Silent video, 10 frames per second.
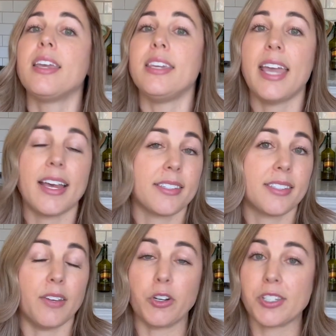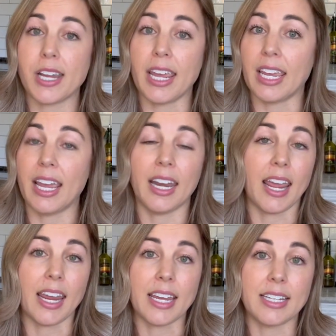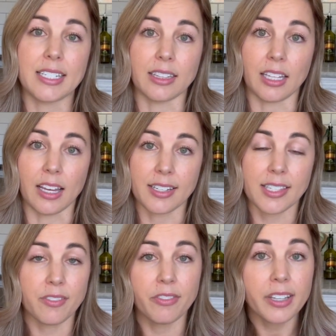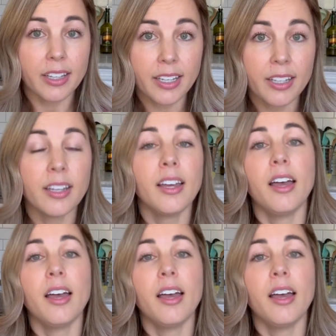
Yes, if you're staying in a deluxe villa,